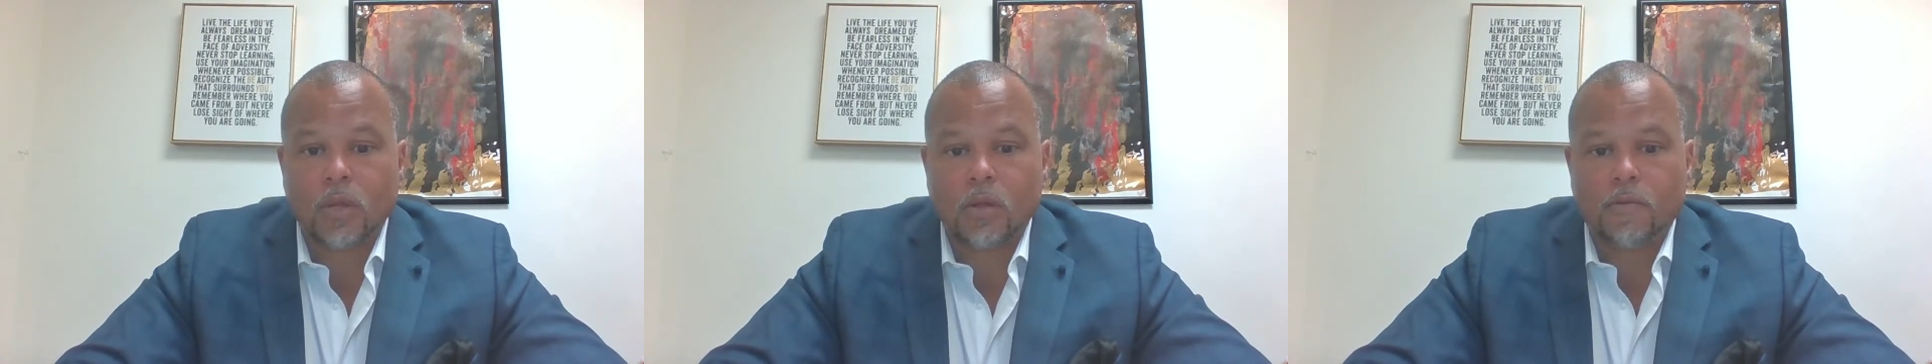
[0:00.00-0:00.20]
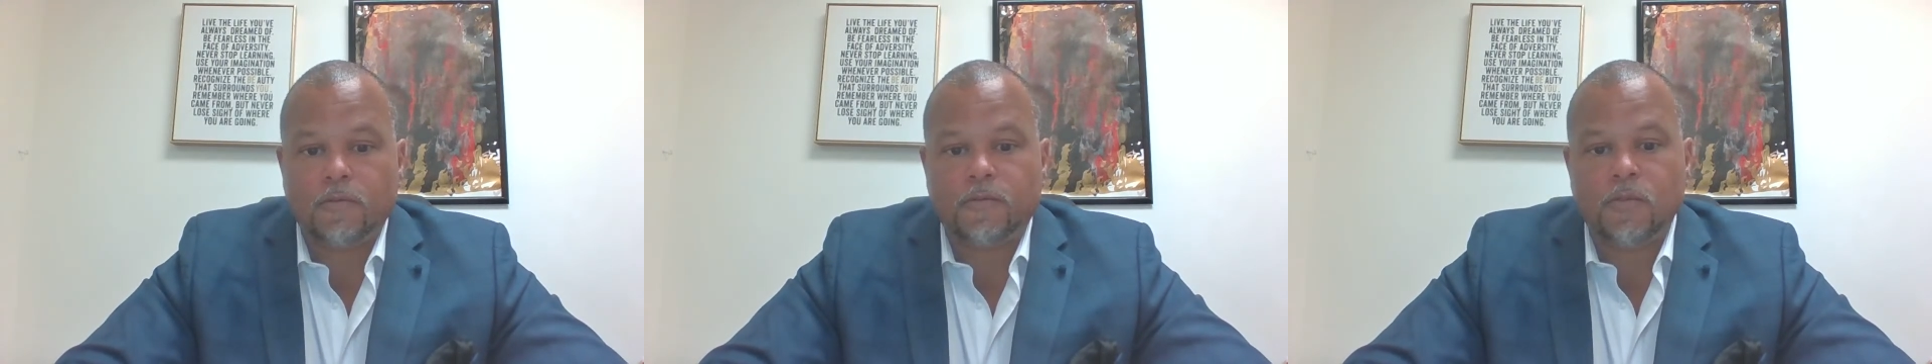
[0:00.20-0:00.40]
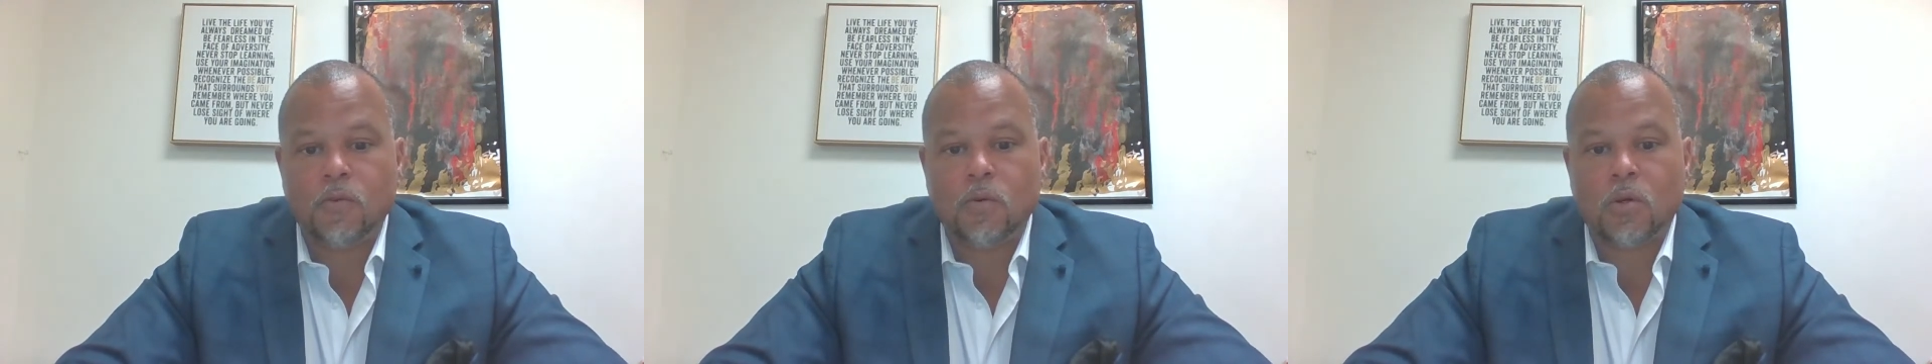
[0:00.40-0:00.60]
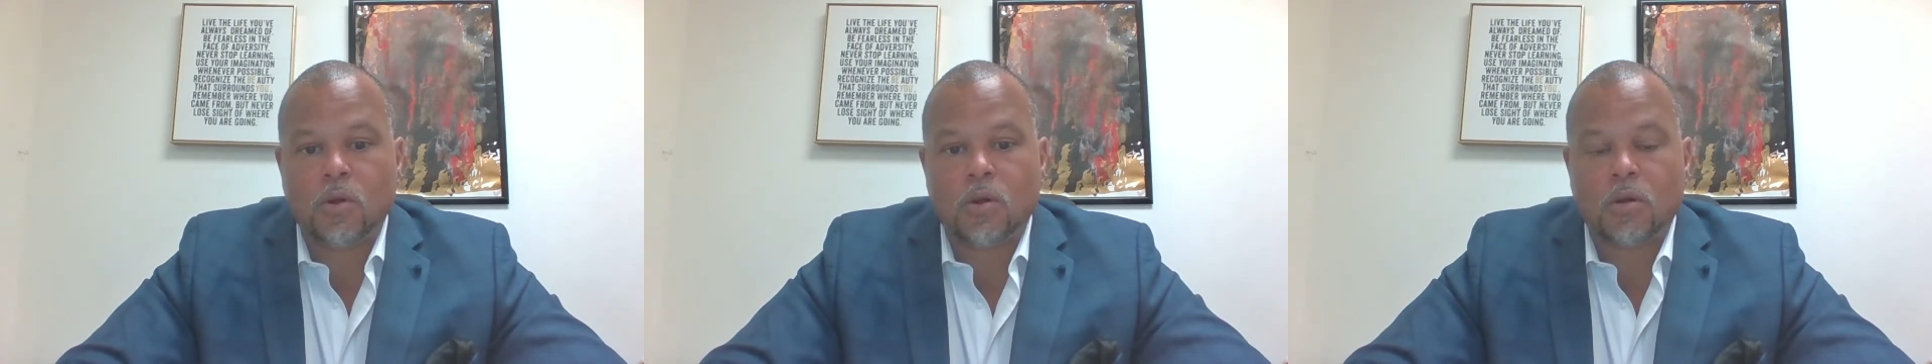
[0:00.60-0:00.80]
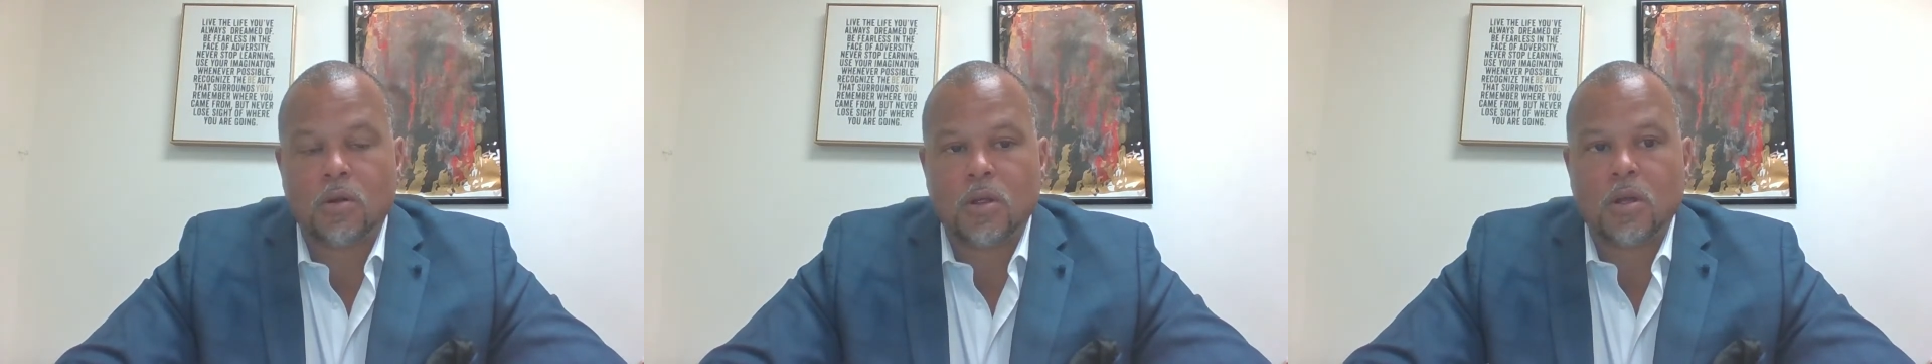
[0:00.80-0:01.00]

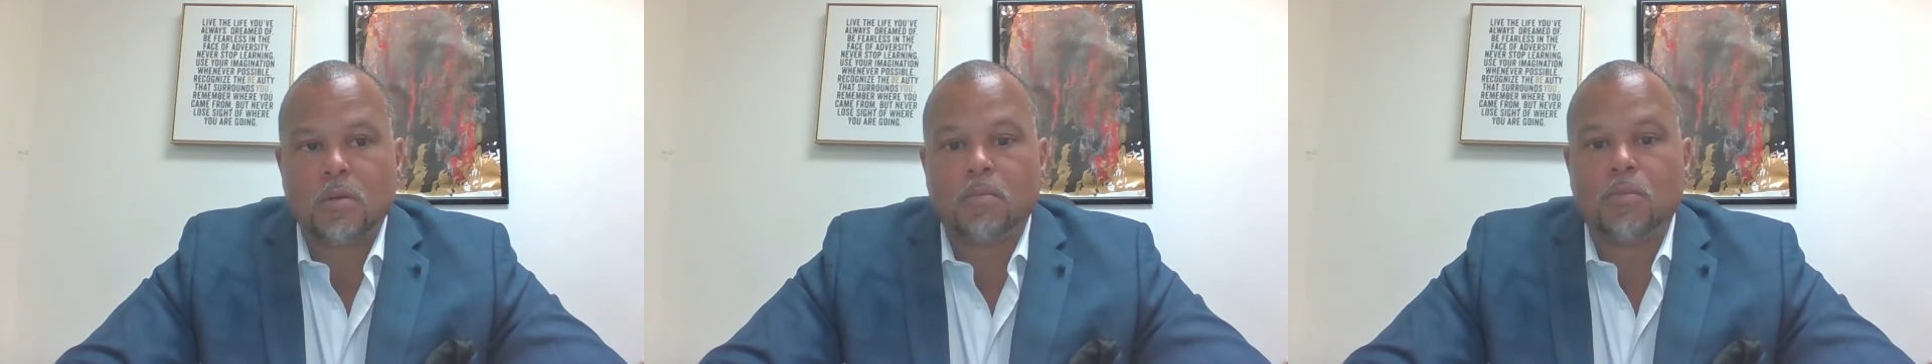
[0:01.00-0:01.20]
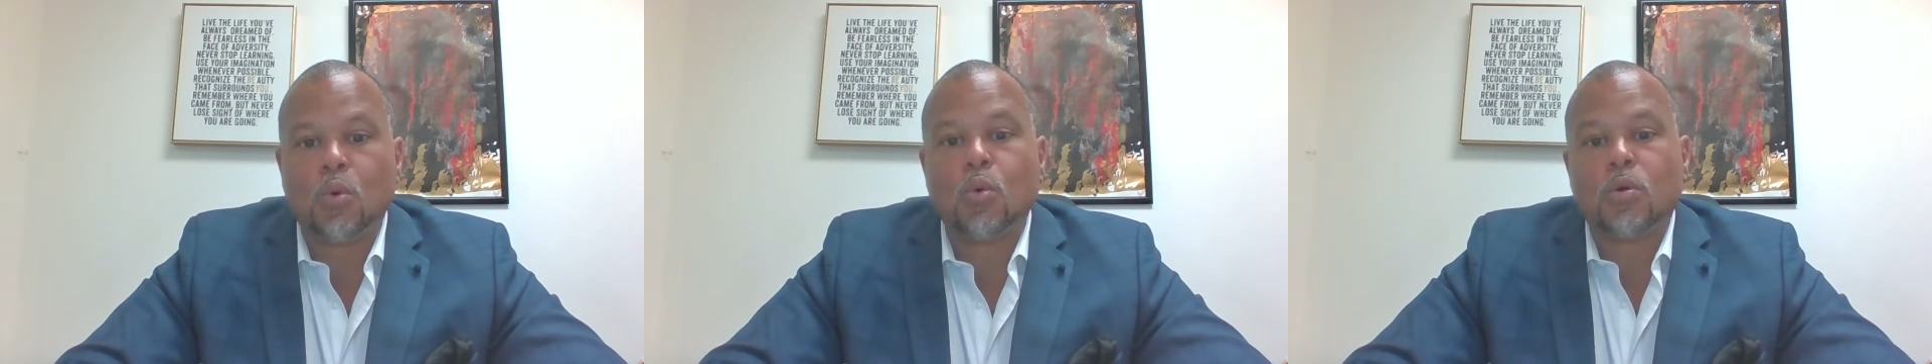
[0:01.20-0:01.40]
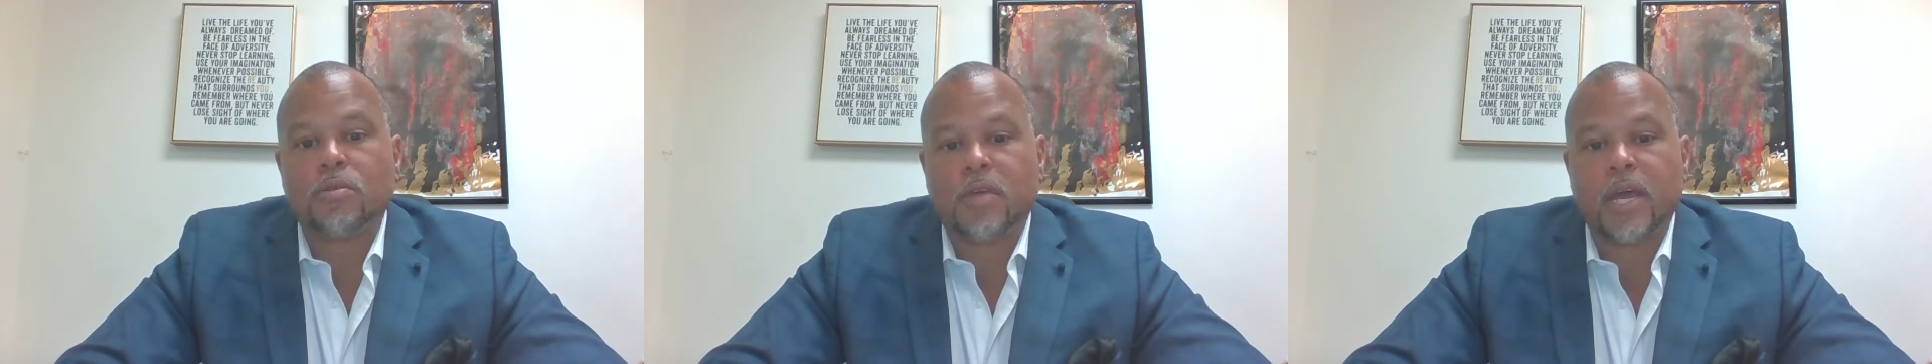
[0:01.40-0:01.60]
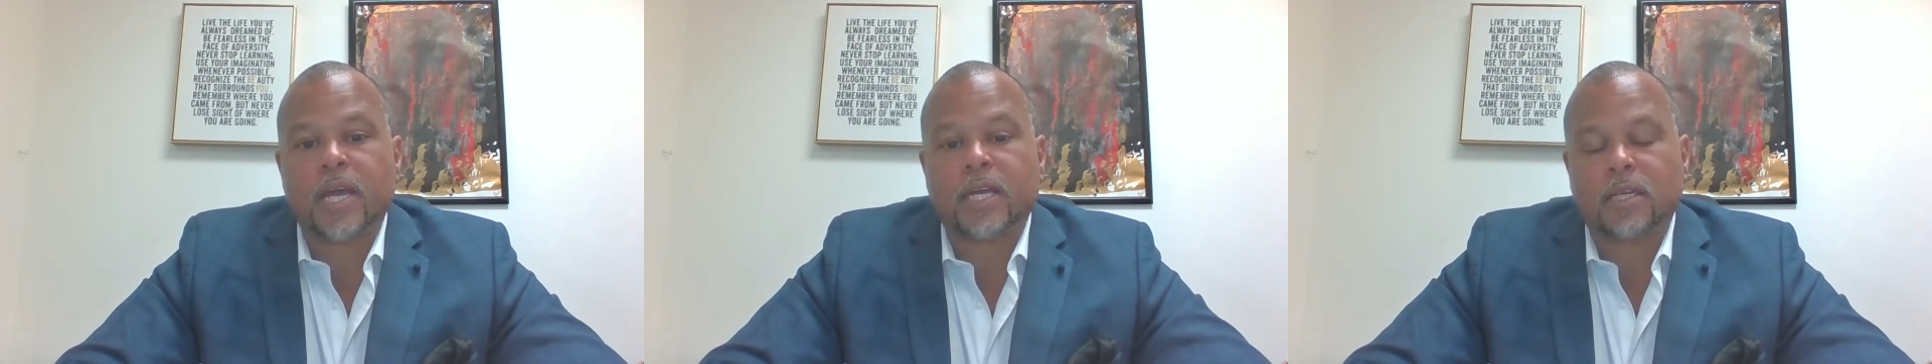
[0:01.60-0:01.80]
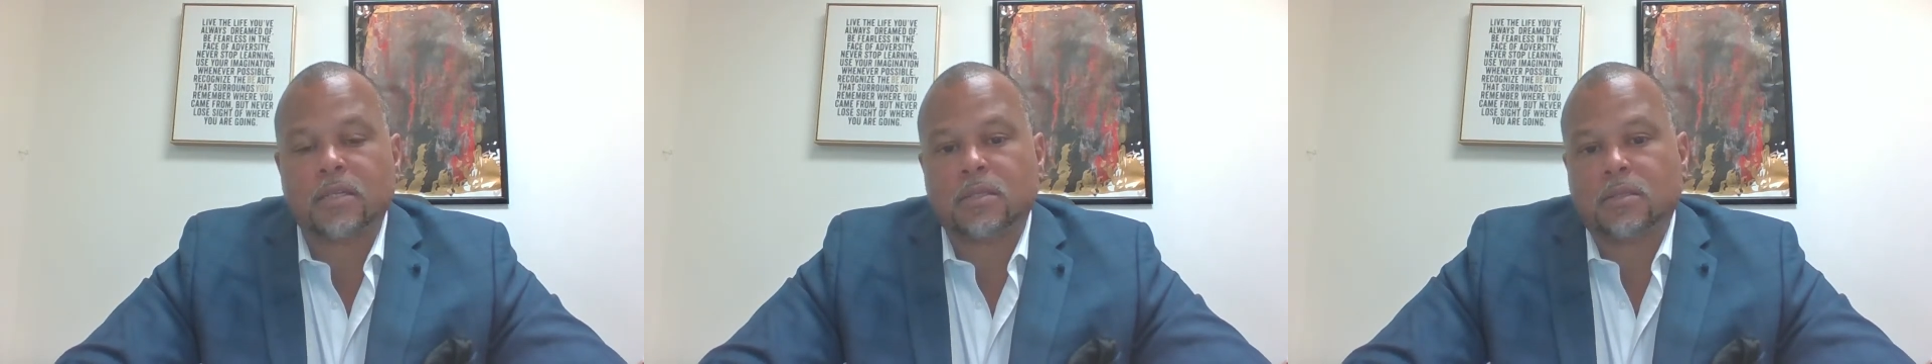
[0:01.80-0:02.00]
for more
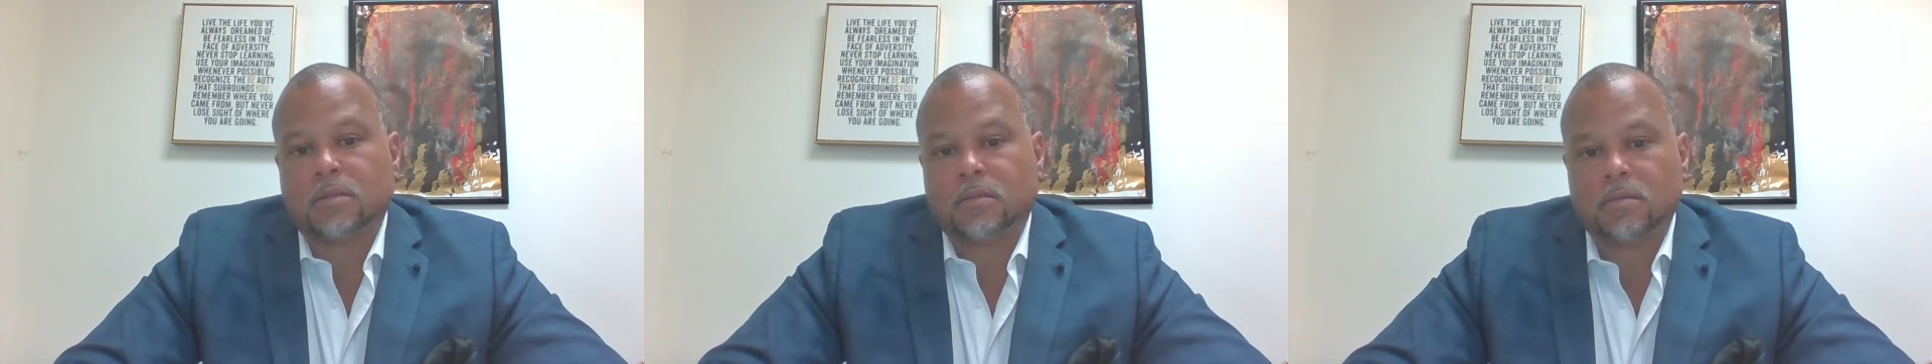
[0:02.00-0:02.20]
than